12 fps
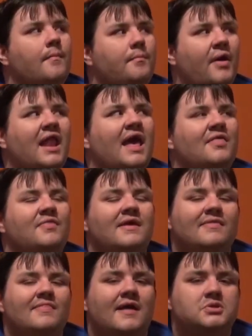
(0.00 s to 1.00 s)
But I
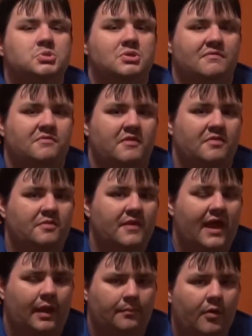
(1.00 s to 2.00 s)
think that's just the
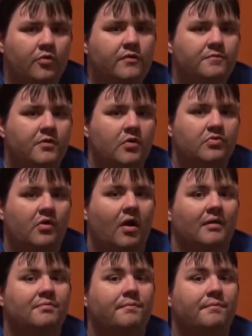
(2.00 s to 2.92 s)
thing. Both of those are